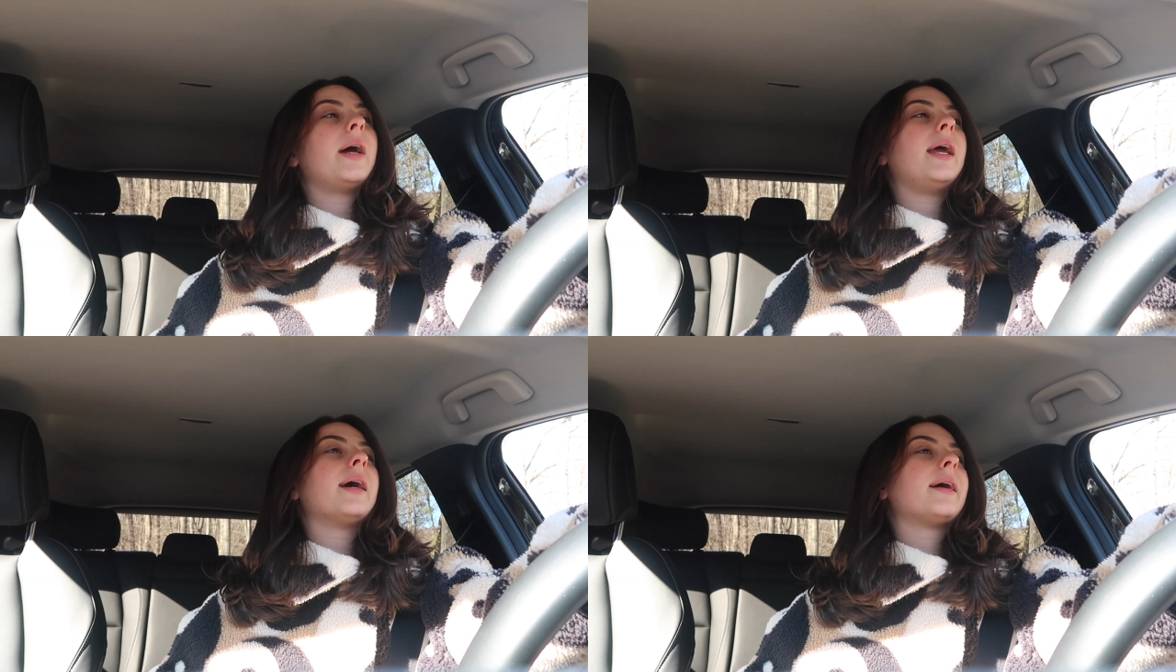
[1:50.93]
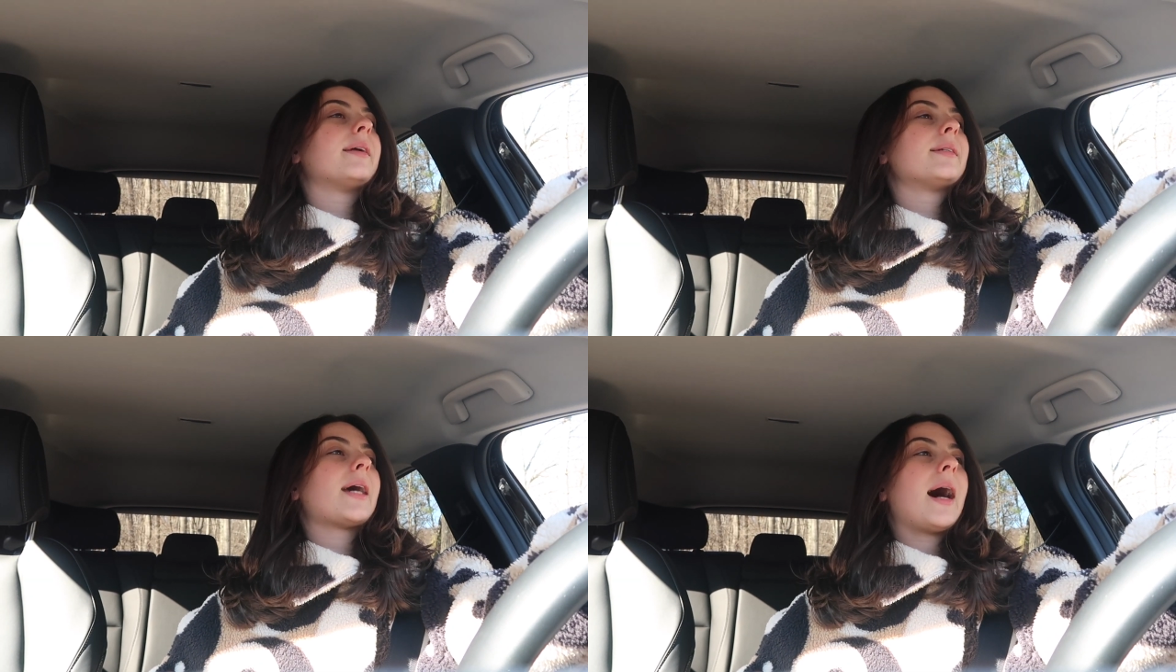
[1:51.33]

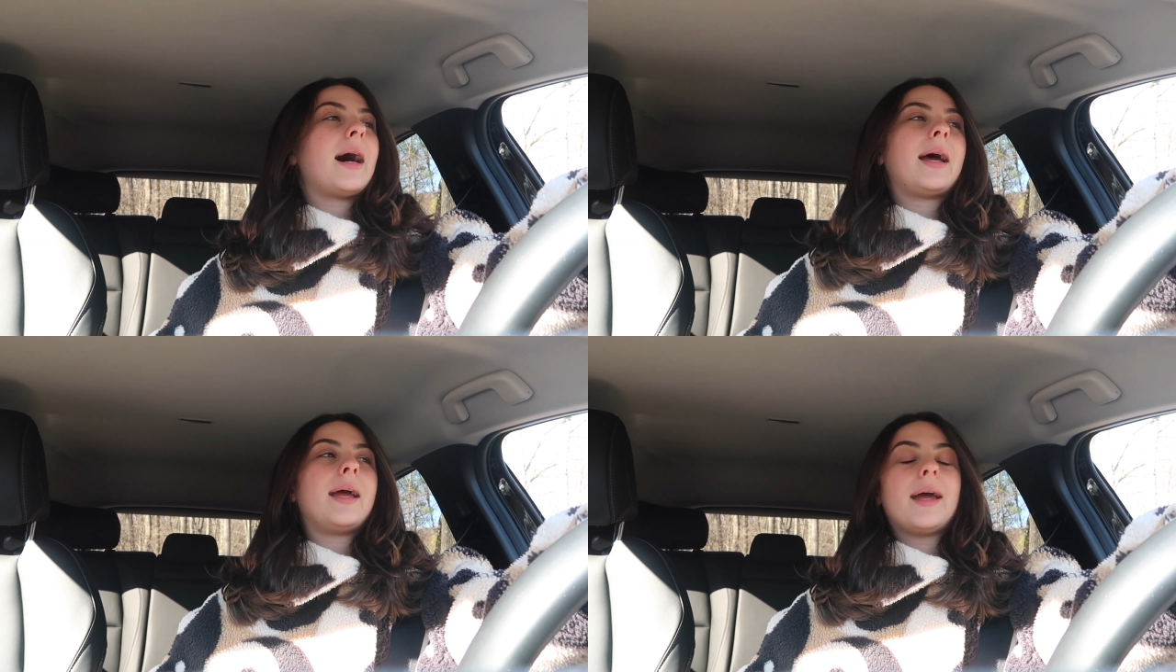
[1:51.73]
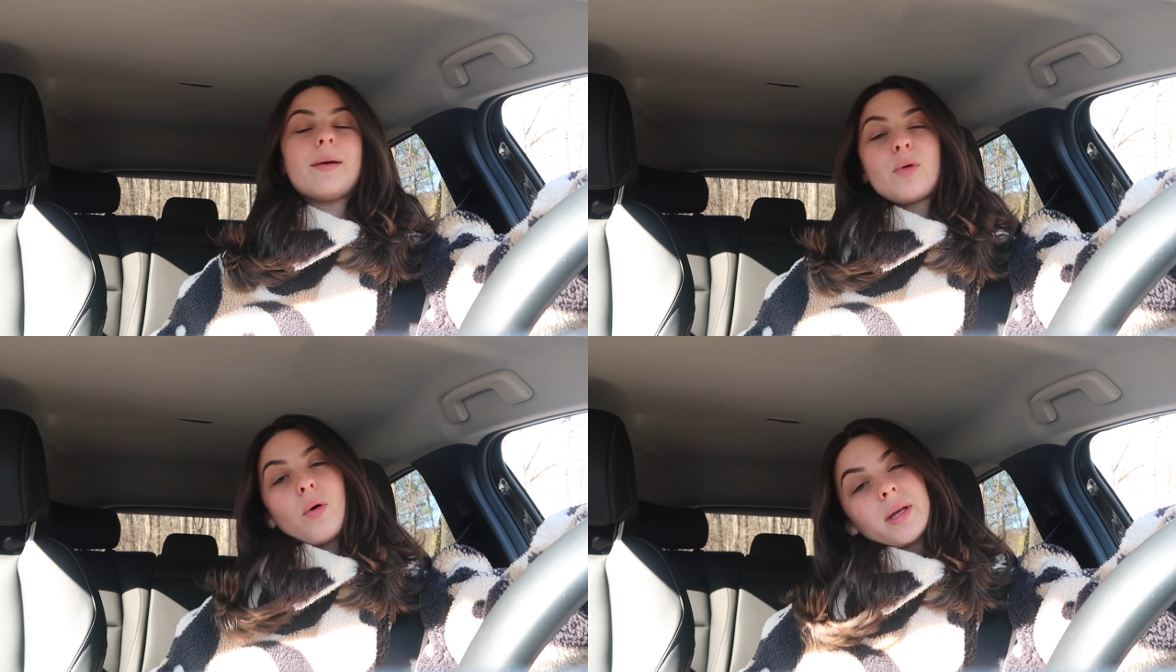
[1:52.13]
and I
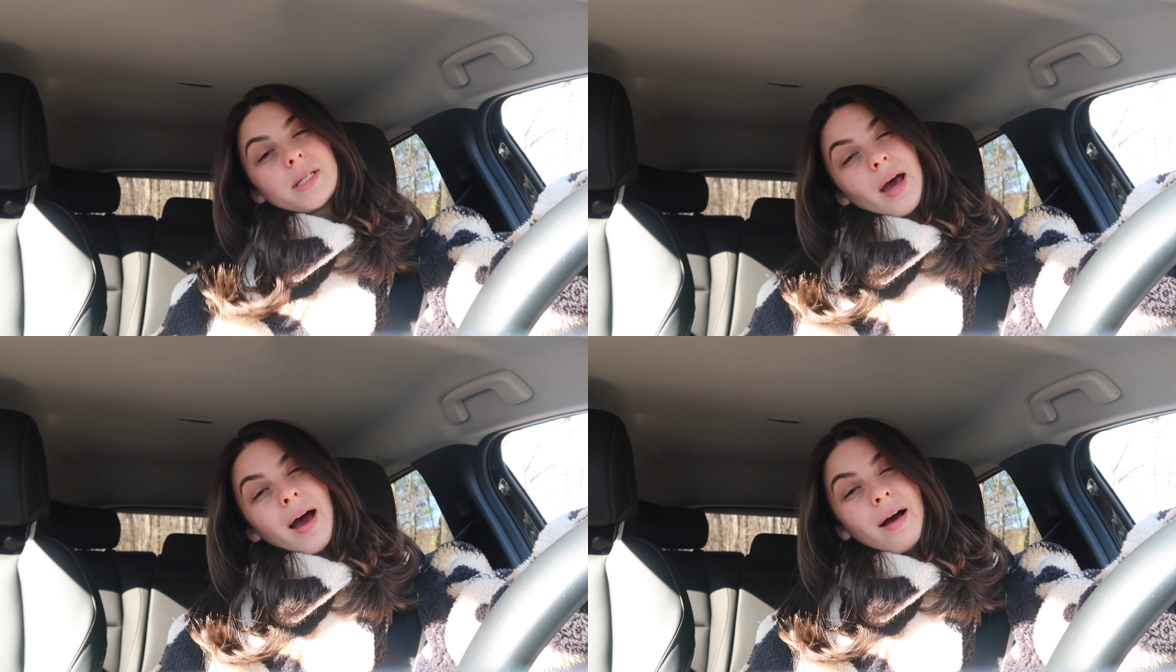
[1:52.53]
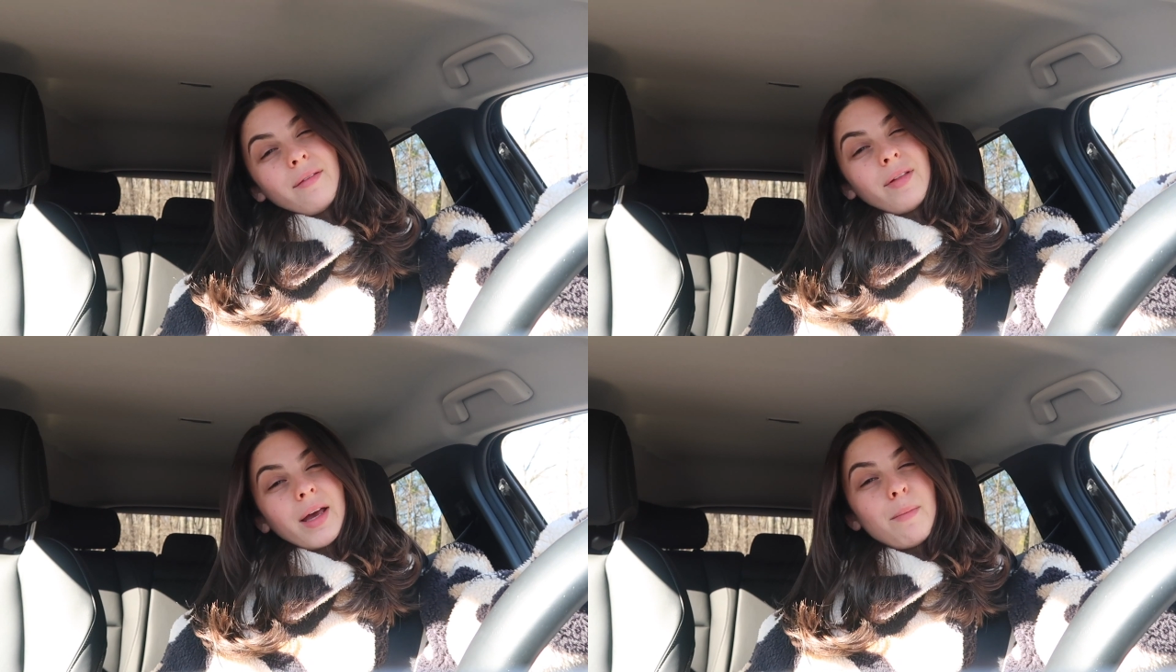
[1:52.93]
am going to
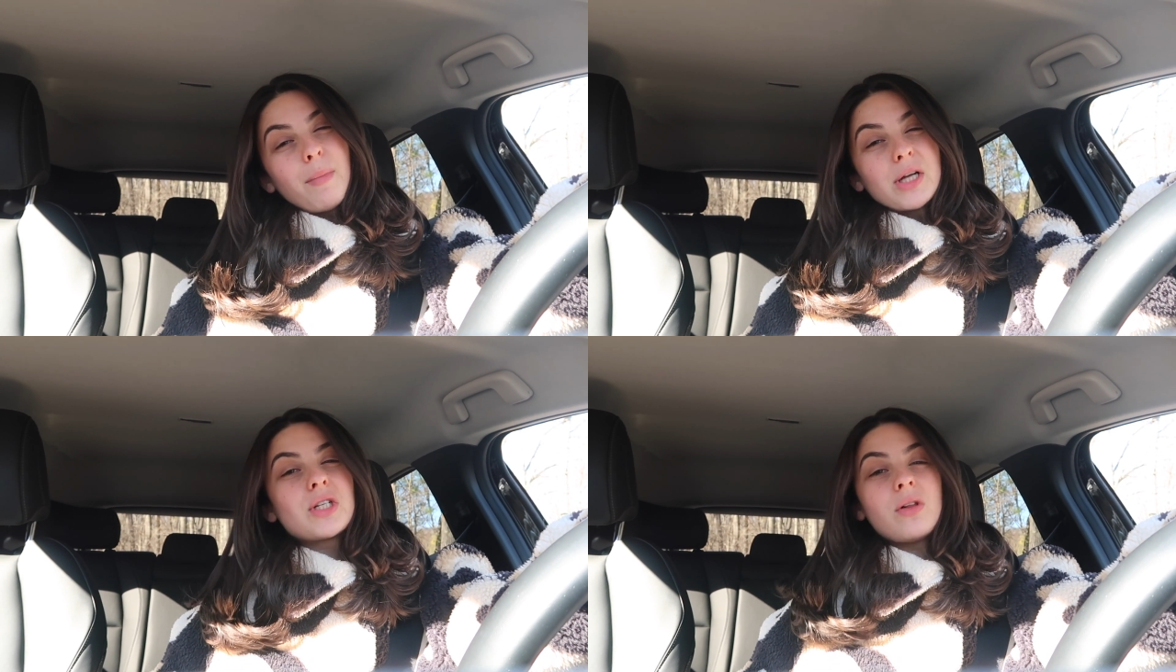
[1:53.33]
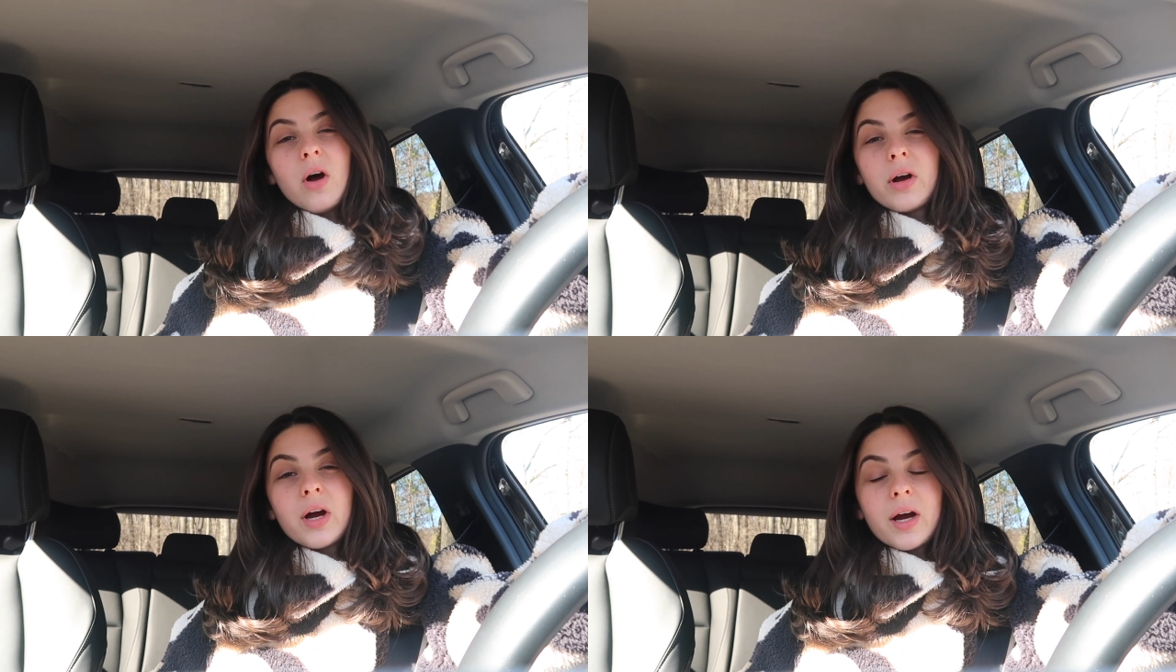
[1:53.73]
have like a much
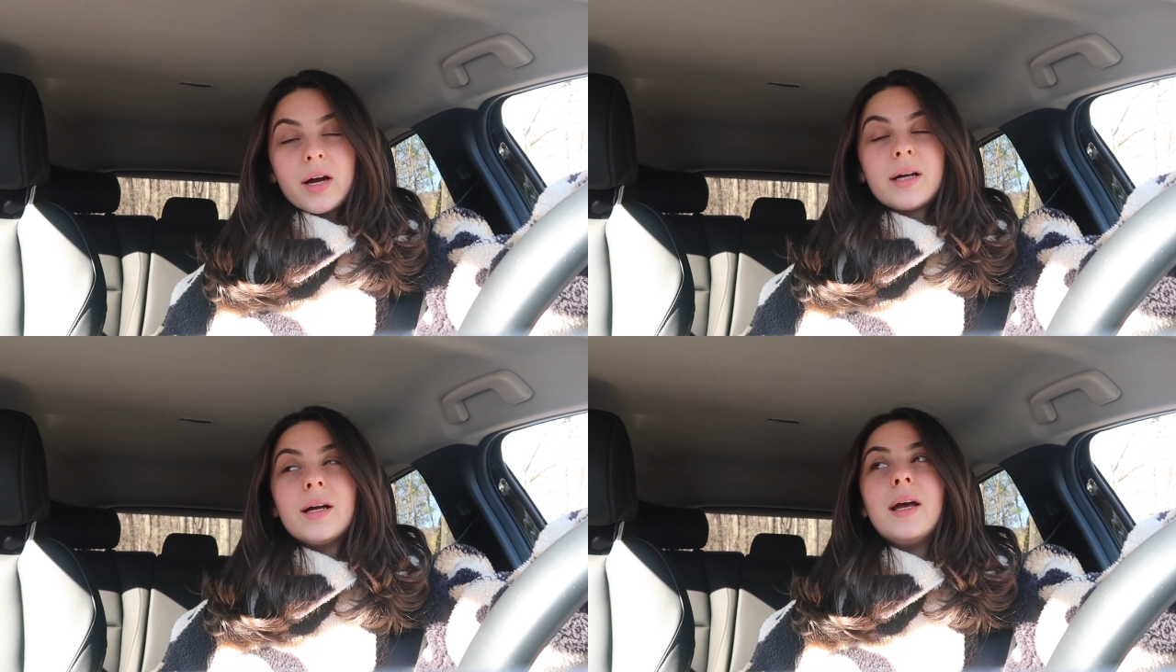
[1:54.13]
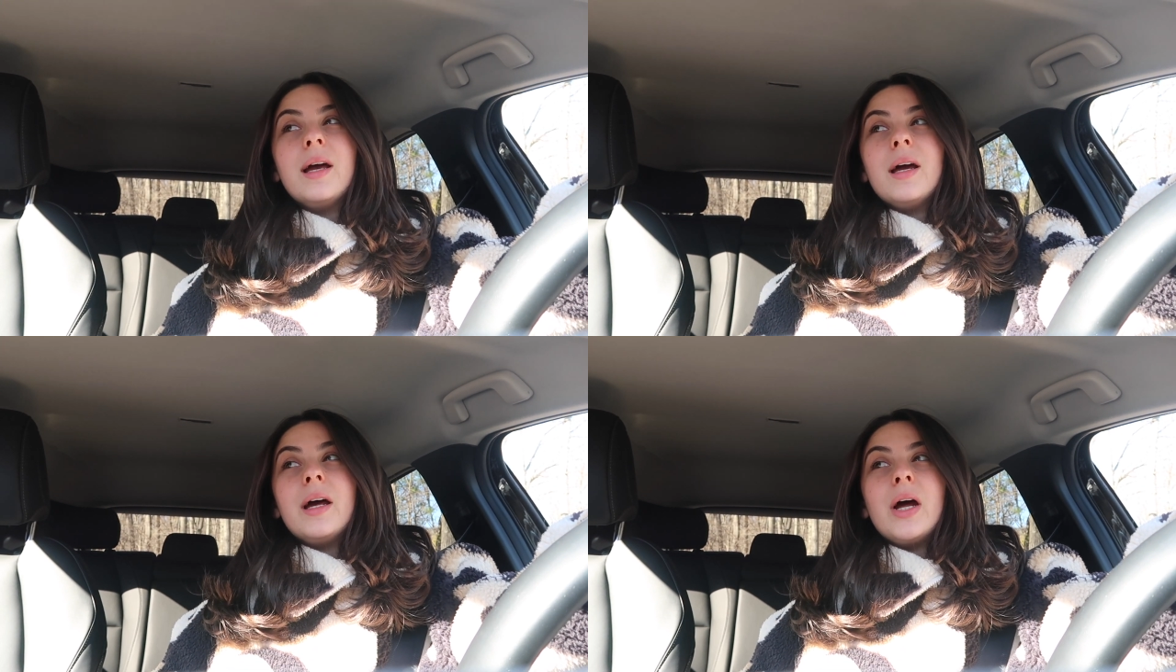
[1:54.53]
longer
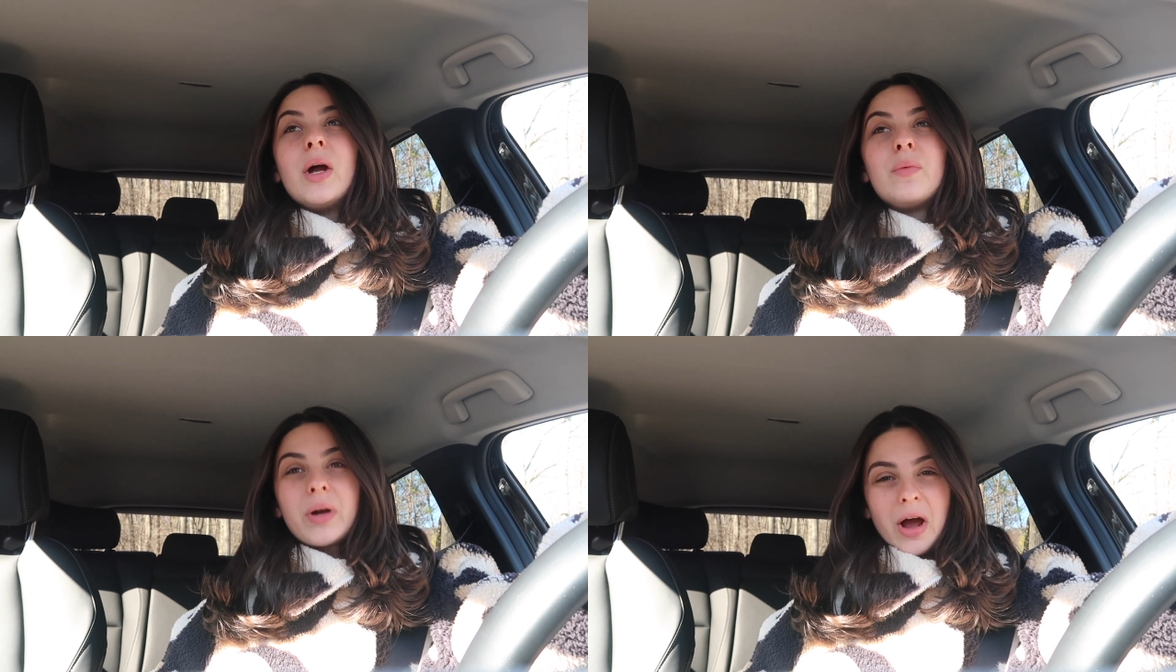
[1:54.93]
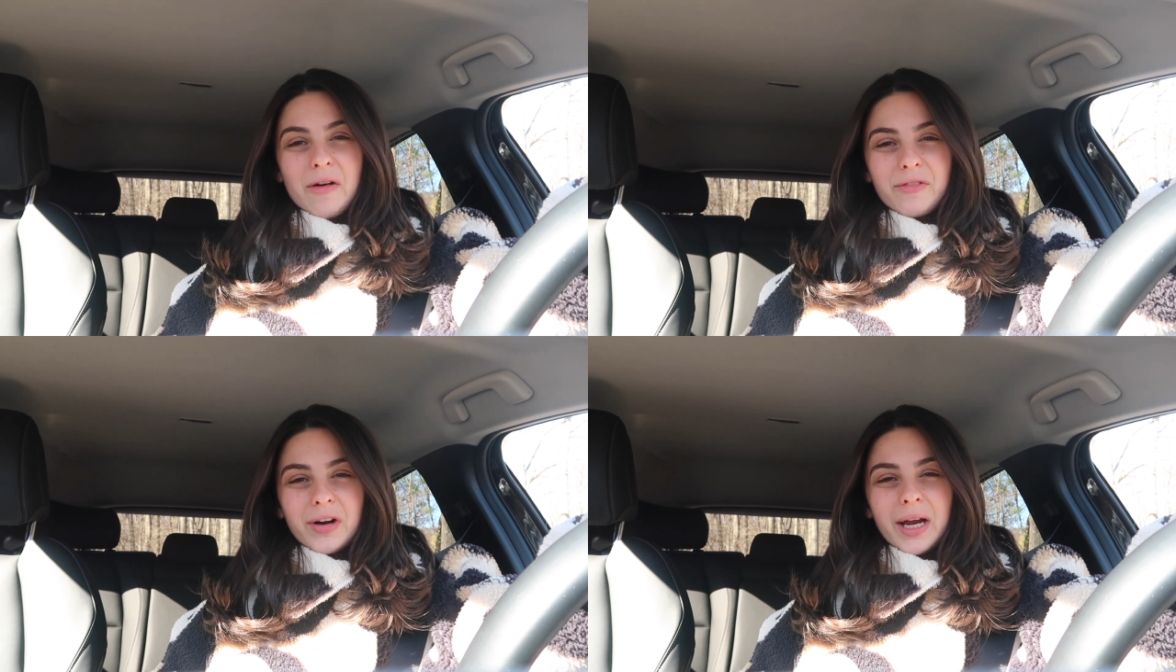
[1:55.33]

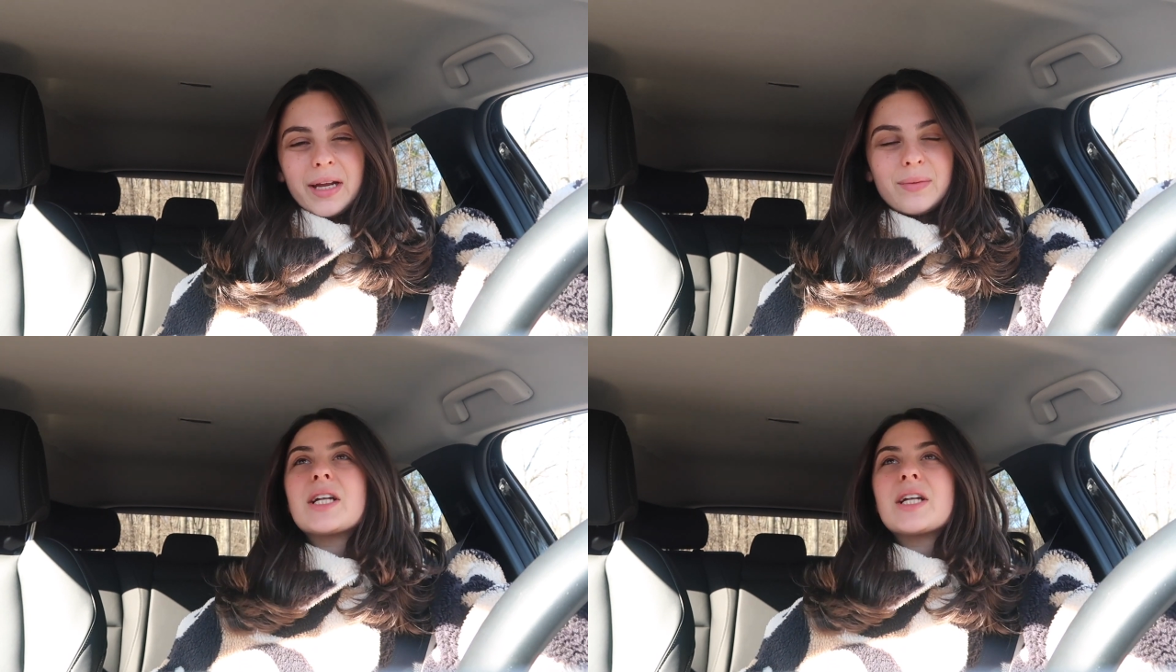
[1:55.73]
recovery.